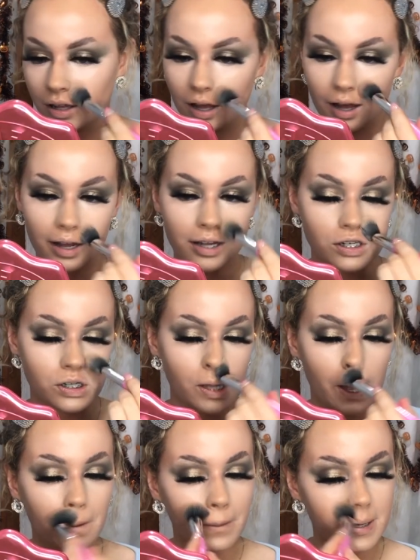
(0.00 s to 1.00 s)
I get so
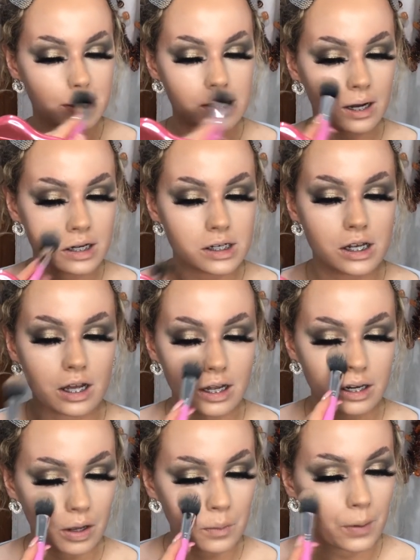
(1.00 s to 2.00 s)
excited
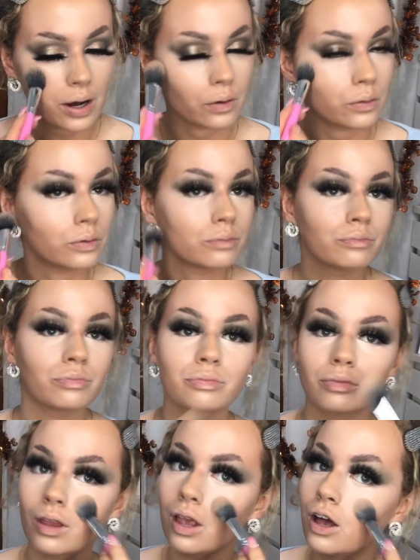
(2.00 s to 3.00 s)
about
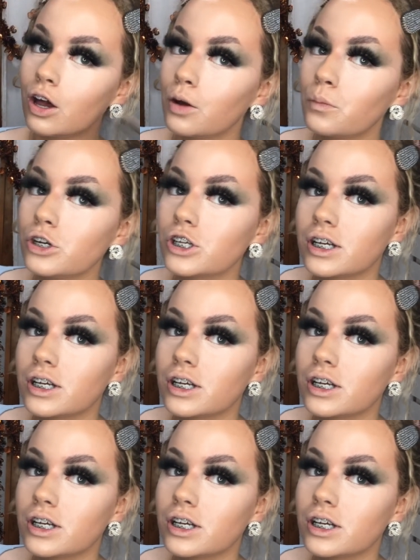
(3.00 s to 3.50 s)
brushes.